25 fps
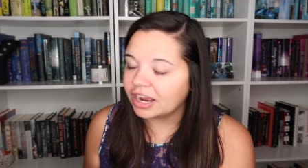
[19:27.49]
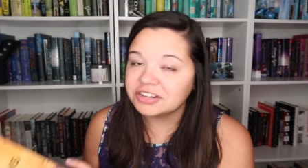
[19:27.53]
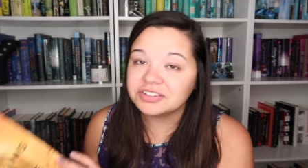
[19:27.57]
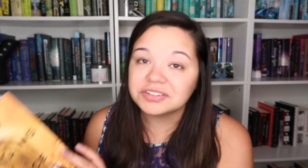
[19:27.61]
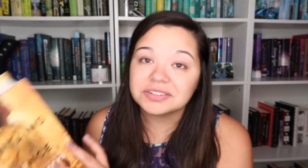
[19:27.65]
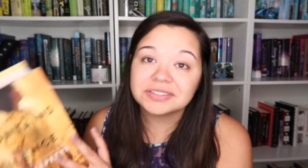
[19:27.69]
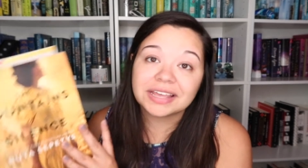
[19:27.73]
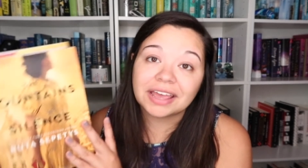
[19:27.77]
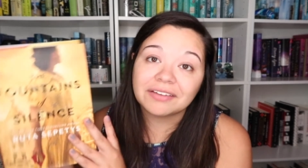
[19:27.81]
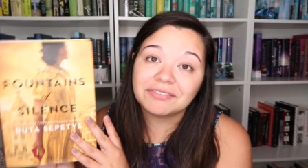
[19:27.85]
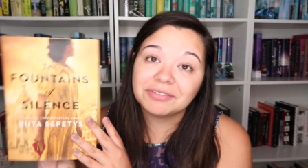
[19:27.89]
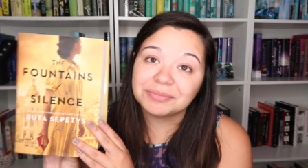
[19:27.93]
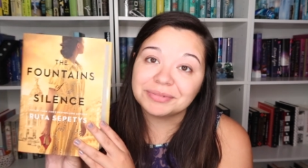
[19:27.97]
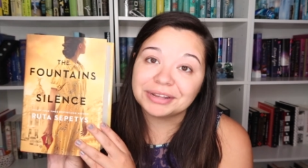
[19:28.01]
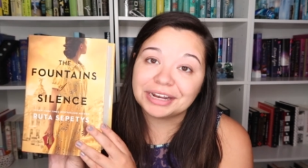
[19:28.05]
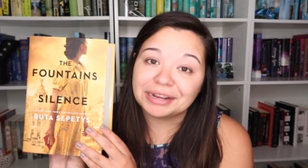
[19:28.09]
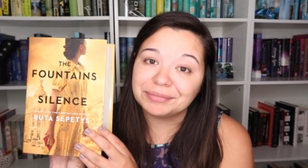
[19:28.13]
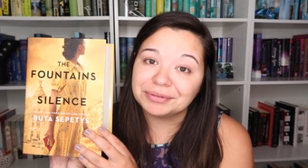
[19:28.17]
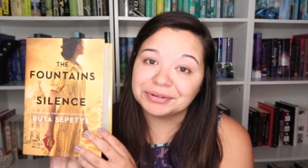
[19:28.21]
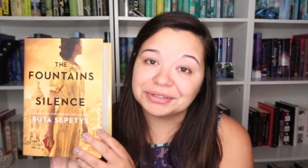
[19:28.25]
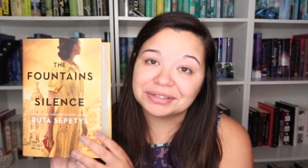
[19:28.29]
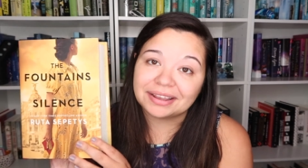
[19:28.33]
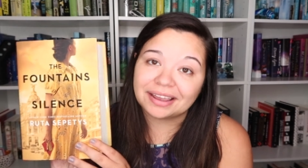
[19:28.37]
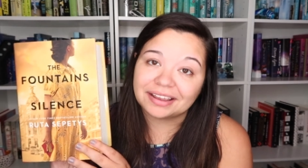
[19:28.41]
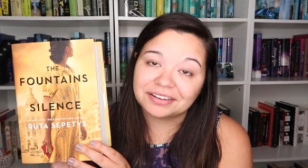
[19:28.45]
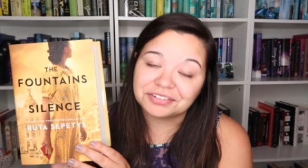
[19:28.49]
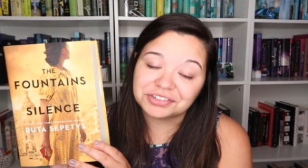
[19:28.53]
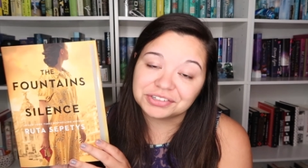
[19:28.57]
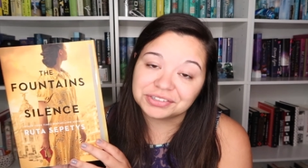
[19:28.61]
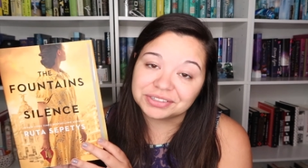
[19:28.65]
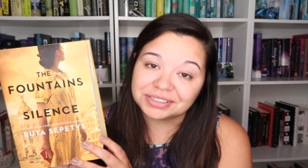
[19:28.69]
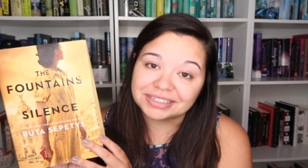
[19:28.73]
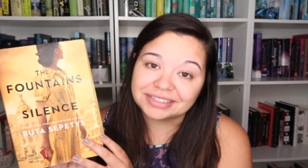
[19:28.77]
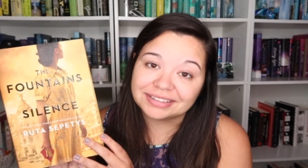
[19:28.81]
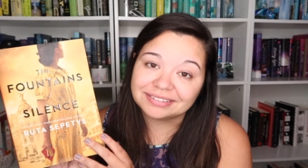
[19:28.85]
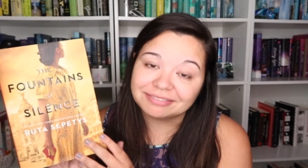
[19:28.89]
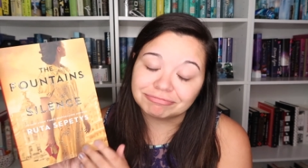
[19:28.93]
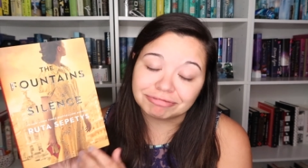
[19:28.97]
I just haven't been able to
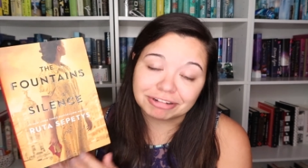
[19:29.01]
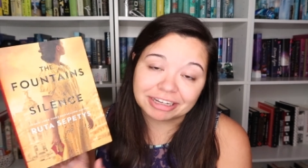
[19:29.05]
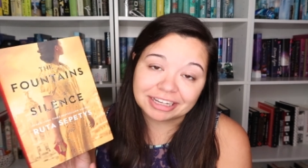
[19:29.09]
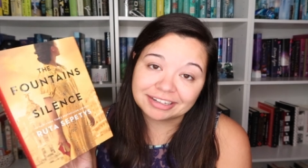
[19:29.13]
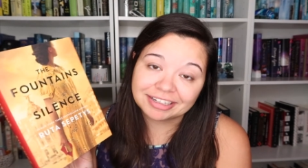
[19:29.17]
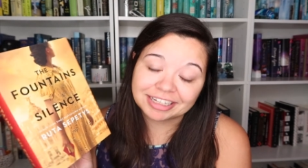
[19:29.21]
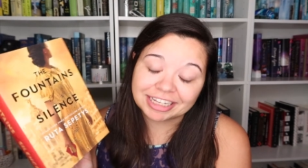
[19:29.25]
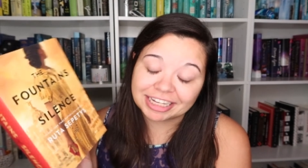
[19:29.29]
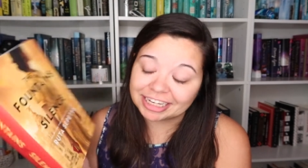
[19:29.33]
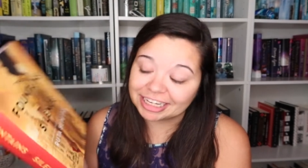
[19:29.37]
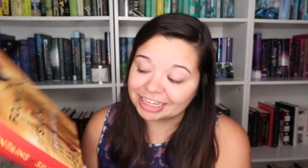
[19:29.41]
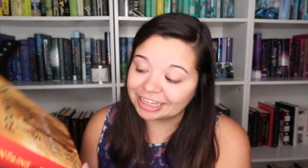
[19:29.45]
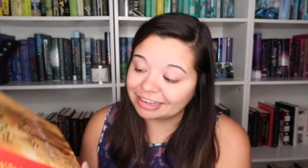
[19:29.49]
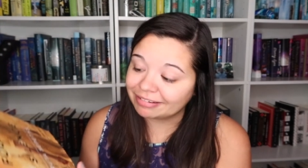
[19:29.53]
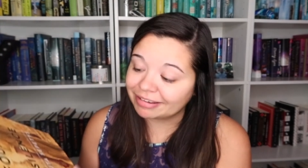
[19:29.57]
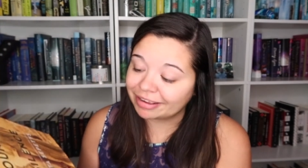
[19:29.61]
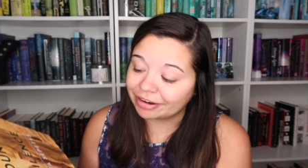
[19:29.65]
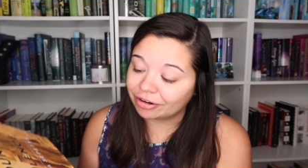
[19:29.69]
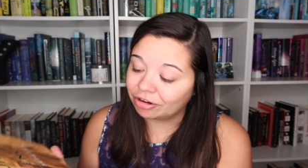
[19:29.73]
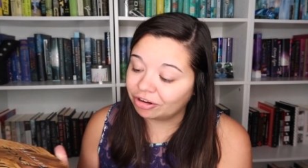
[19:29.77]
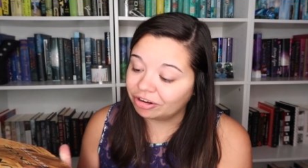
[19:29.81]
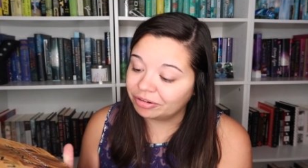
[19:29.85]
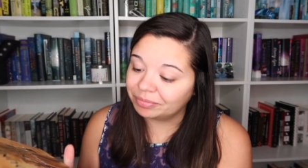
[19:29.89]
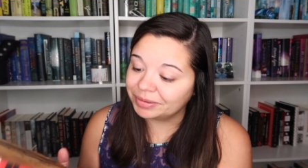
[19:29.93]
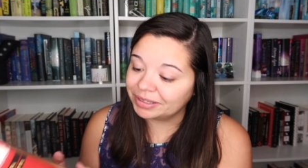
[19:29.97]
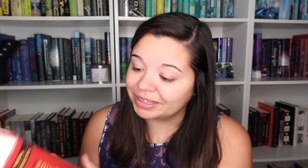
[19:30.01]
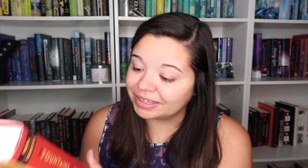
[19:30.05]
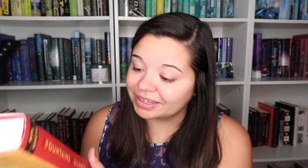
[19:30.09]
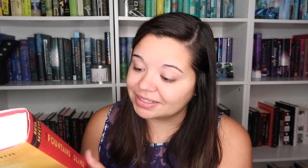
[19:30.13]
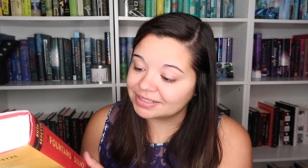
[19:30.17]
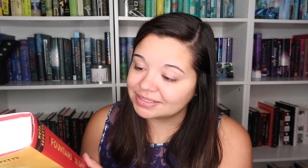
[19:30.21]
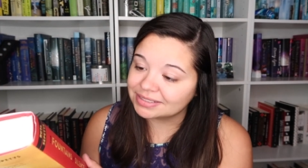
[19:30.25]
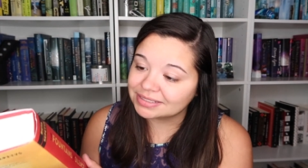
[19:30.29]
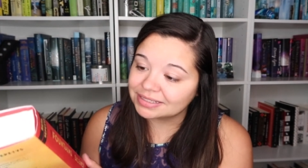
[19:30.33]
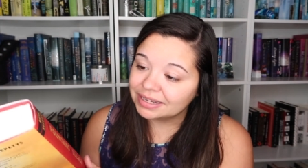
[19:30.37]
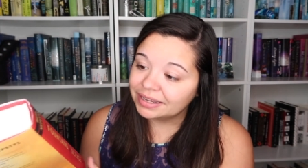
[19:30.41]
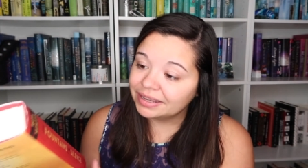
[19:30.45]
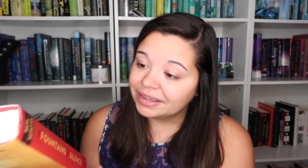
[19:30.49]
actually read any at all
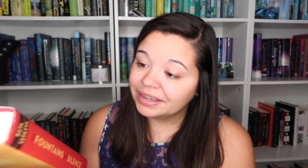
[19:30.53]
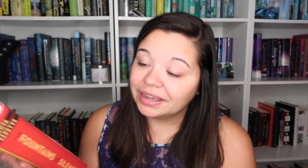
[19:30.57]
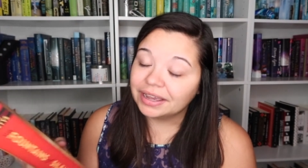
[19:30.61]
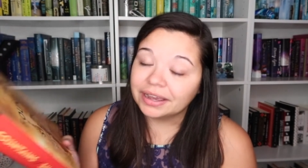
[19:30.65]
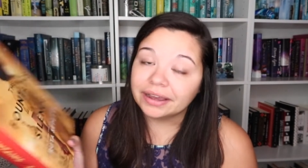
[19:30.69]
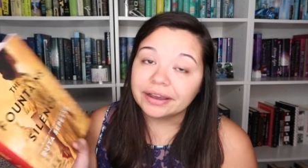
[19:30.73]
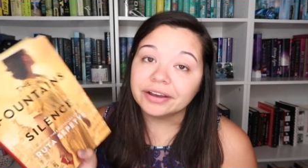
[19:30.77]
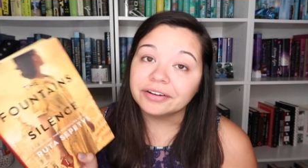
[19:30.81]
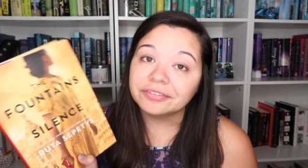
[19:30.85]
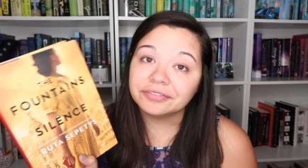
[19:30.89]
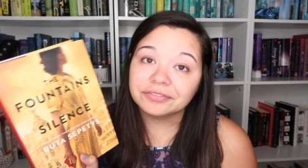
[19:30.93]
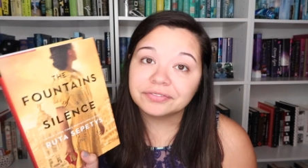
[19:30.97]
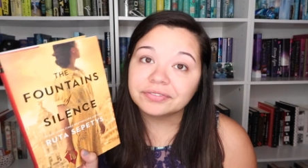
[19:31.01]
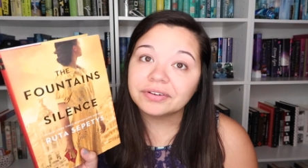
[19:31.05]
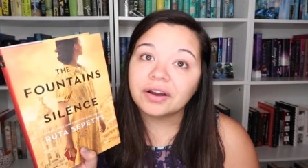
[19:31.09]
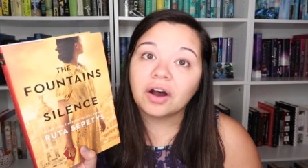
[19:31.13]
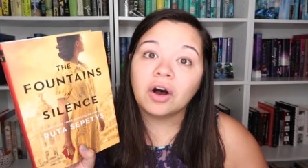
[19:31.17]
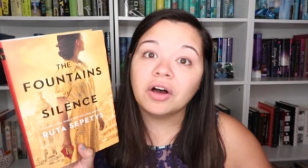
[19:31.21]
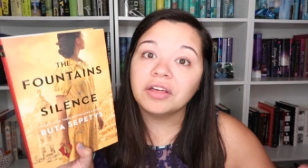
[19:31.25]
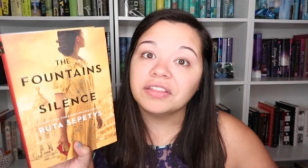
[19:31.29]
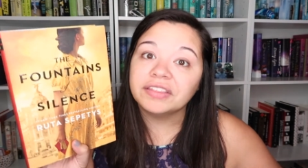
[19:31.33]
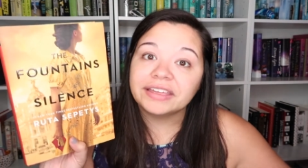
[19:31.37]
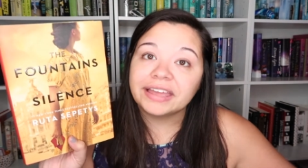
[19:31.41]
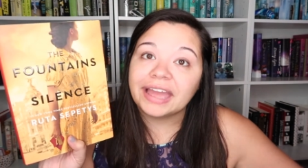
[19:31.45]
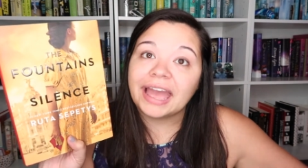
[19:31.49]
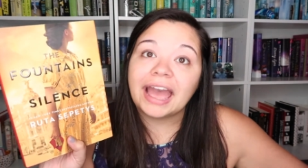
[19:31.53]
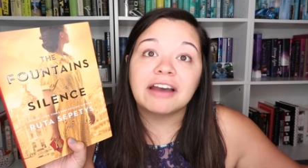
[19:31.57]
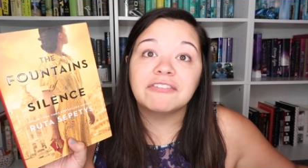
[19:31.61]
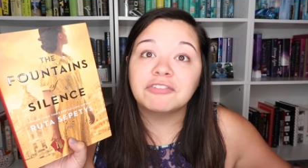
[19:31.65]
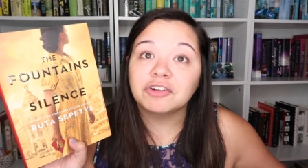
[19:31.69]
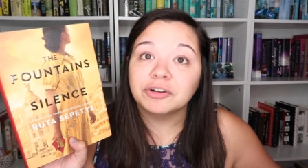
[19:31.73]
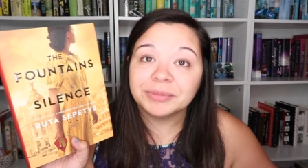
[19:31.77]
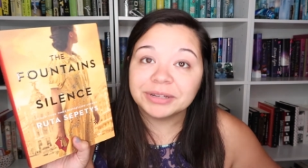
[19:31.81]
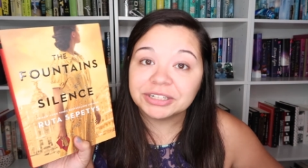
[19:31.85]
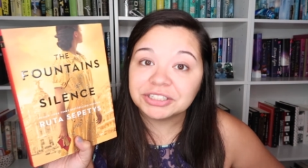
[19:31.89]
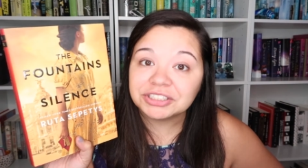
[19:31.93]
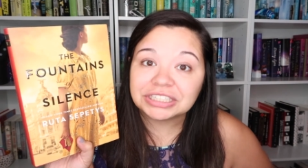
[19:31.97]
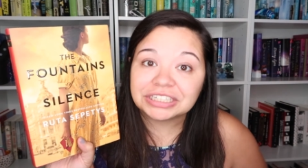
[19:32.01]
because of all the
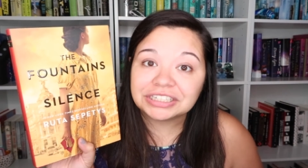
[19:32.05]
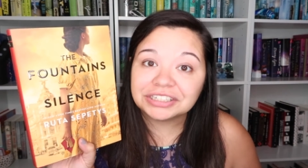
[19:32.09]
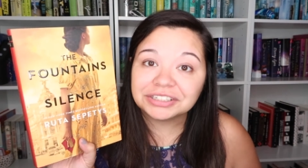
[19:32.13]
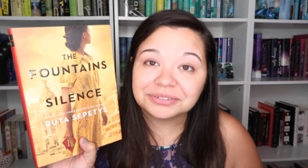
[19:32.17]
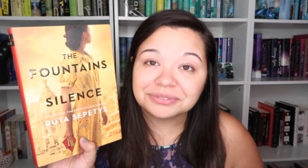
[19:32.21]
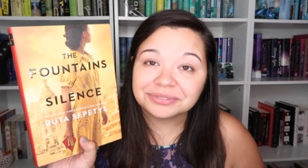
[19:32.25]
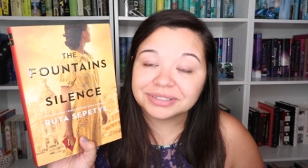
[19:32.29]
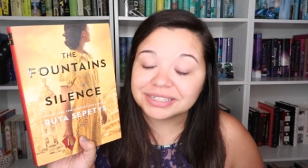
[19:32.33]
aforementioned